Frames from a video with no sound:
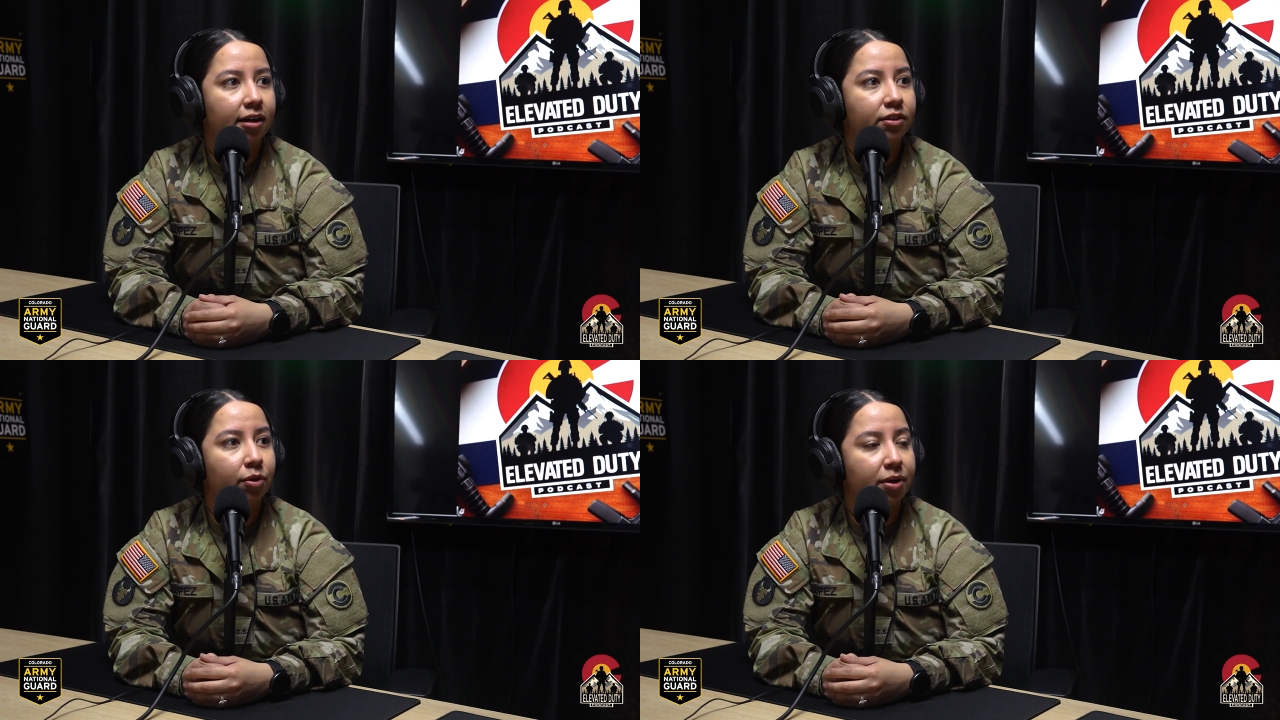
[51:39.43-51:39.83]

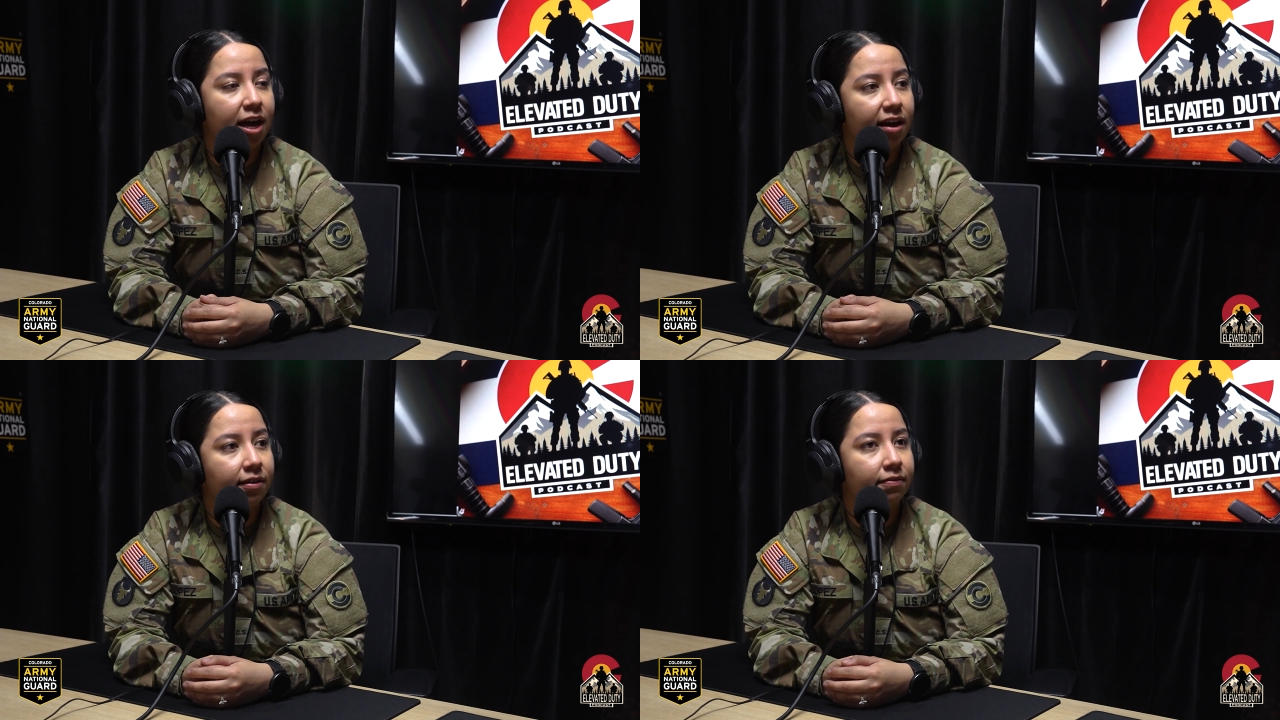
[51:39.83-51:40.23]
So we
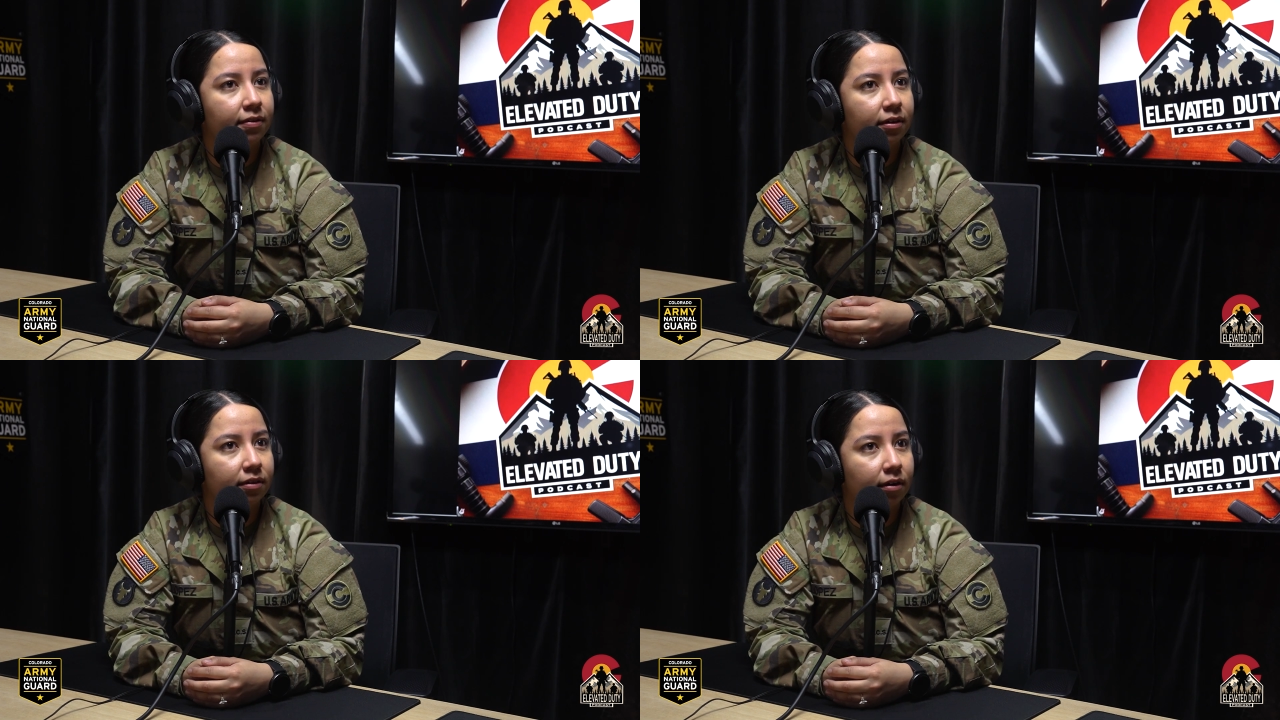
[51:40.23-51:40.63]
have
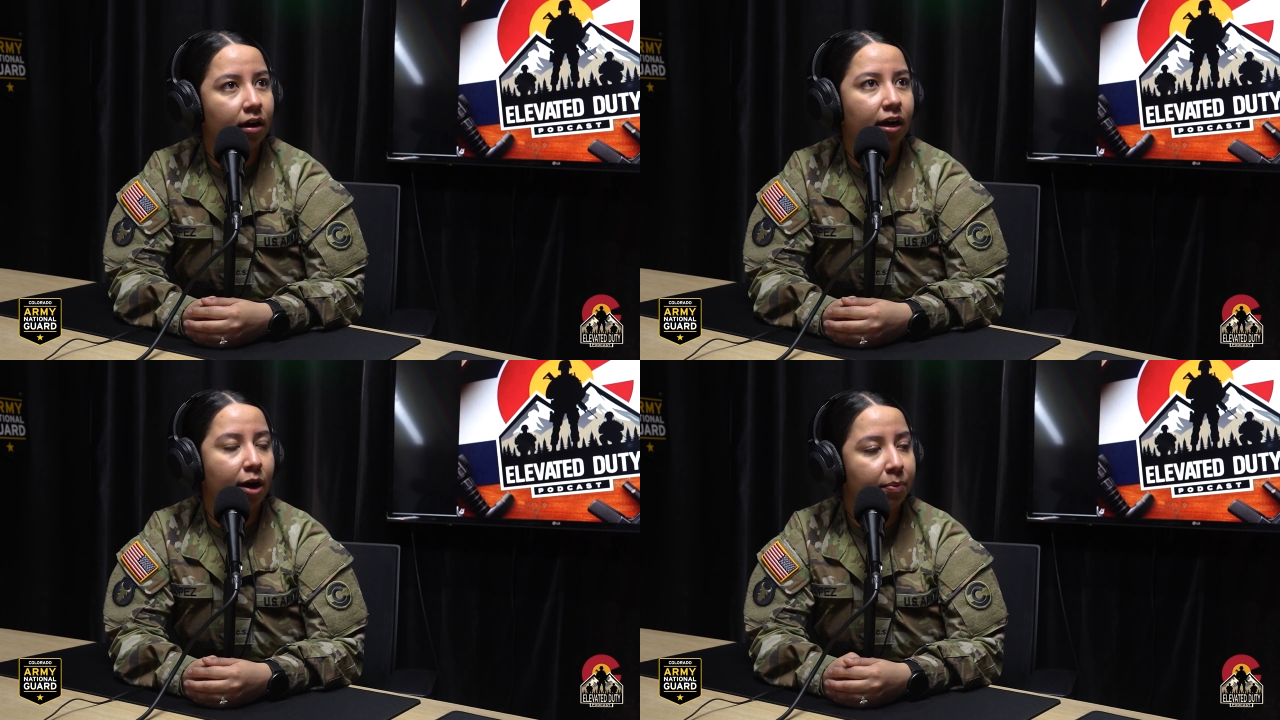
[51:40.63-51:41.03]

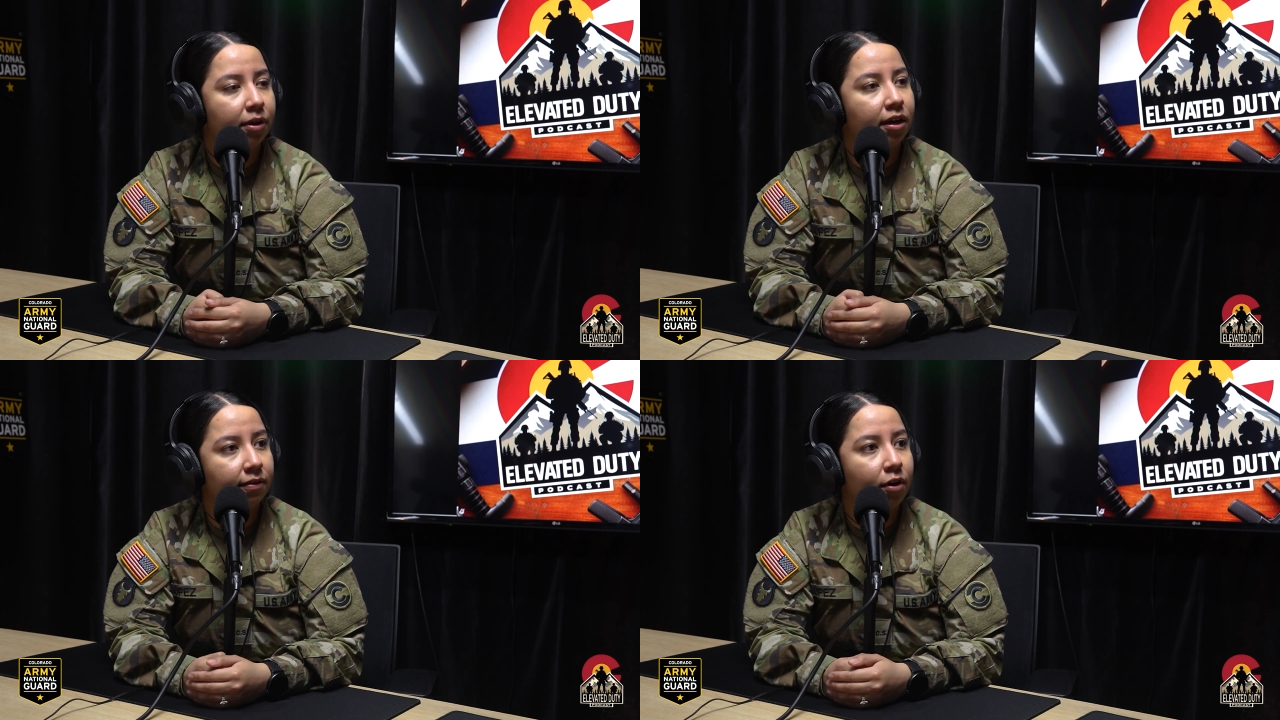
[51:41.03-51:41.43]
a
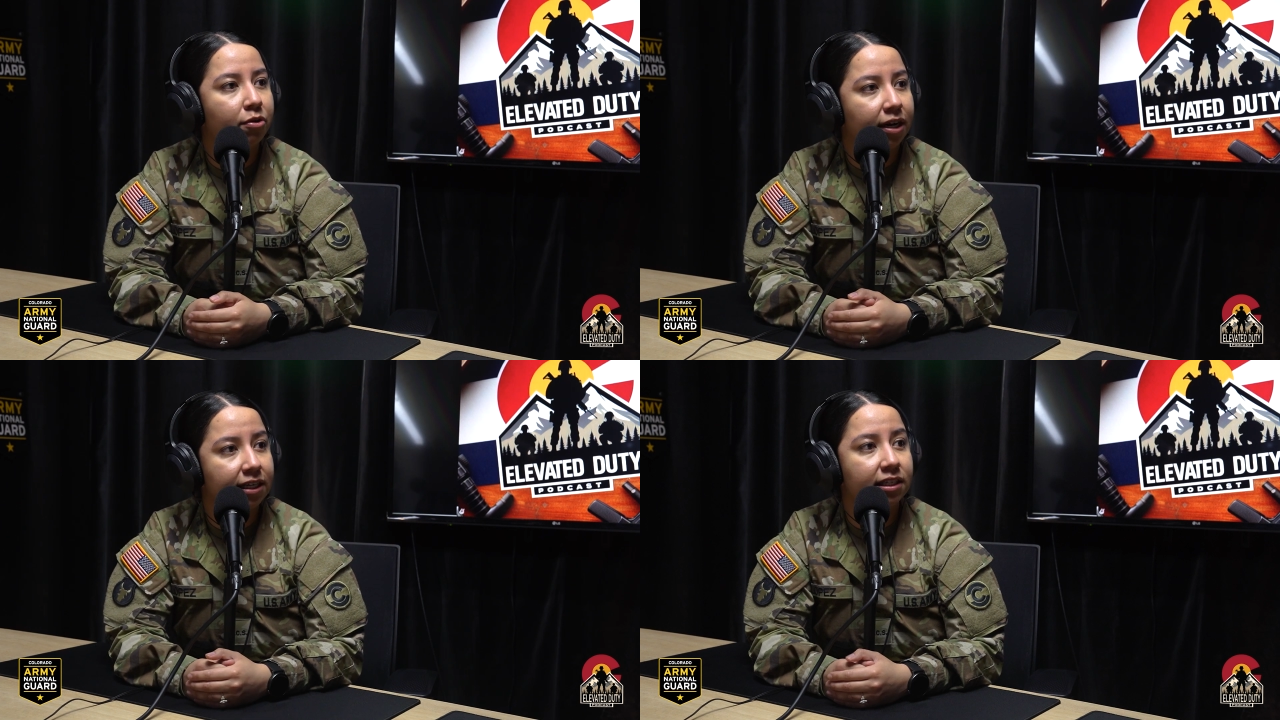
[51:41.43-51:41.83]
couple of
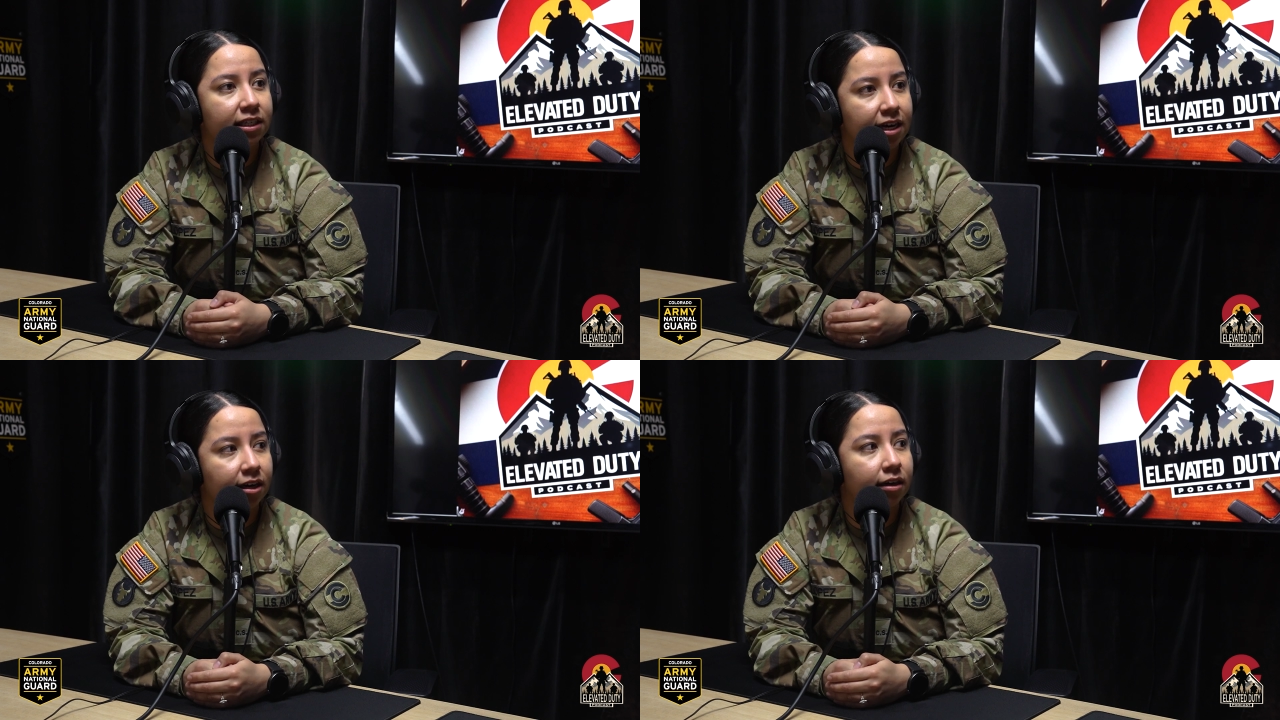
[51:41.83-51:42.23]
09
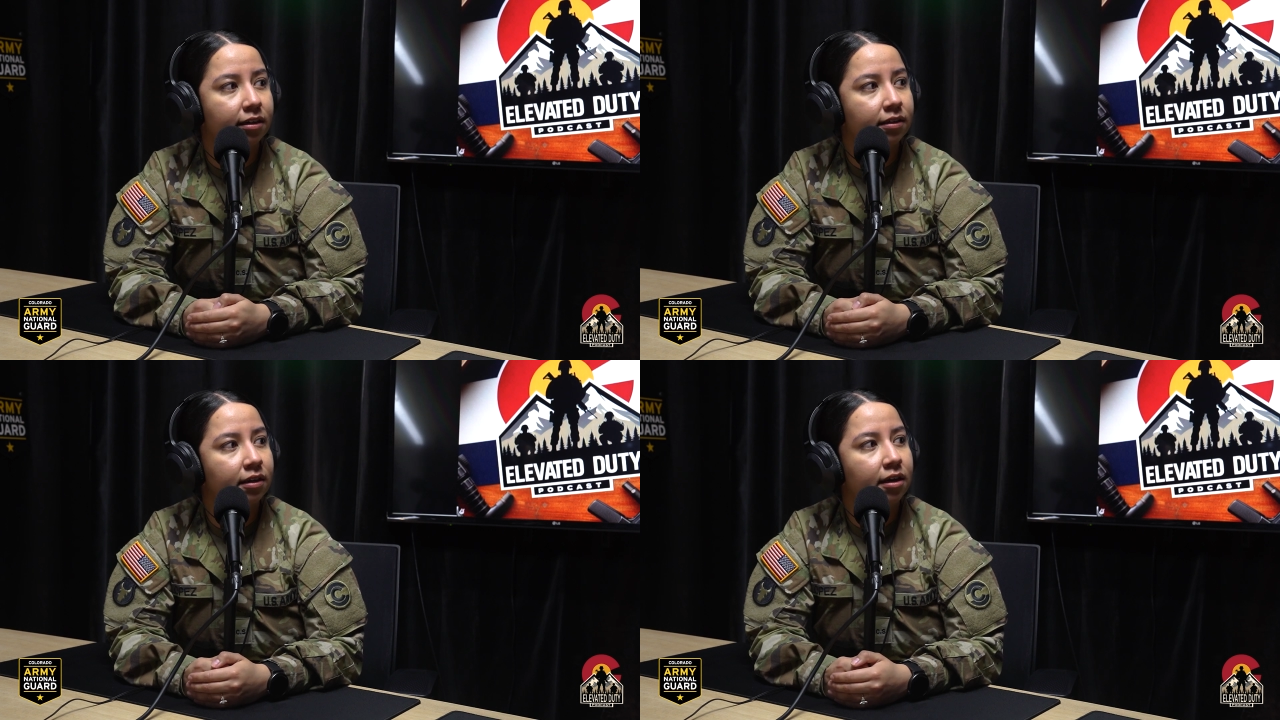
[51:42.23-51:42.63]

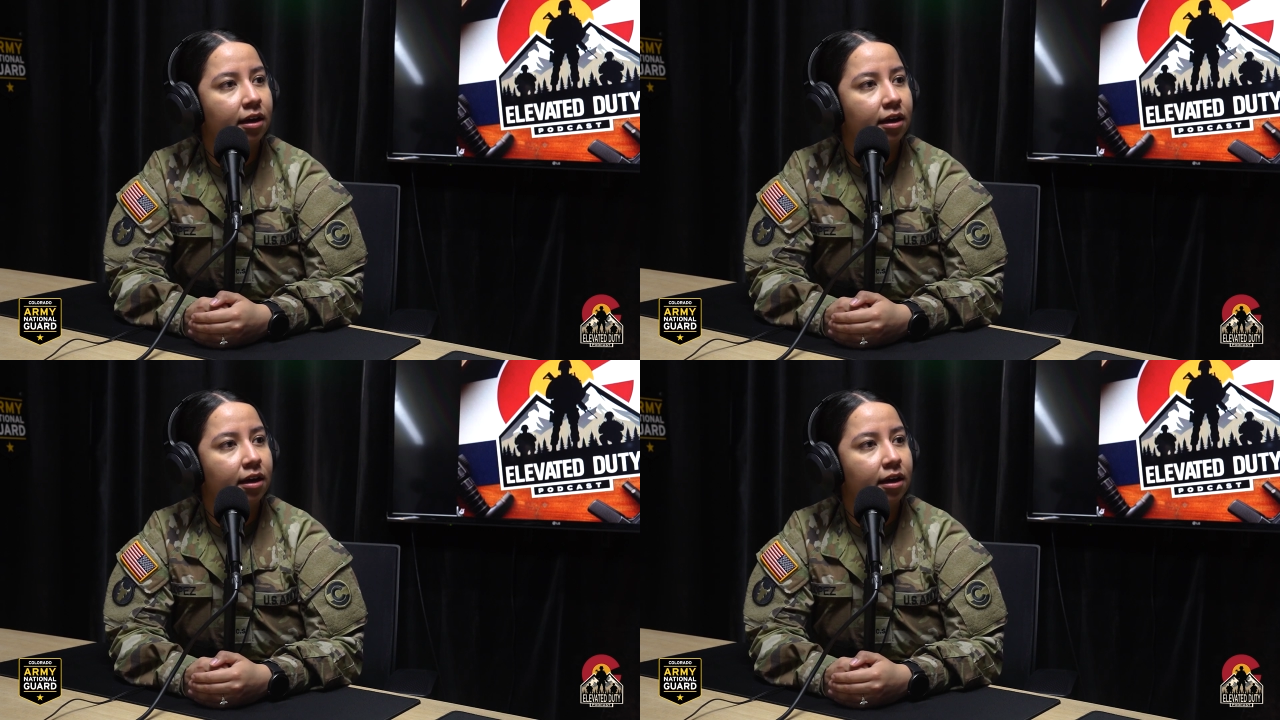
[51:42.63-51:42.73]
Sierras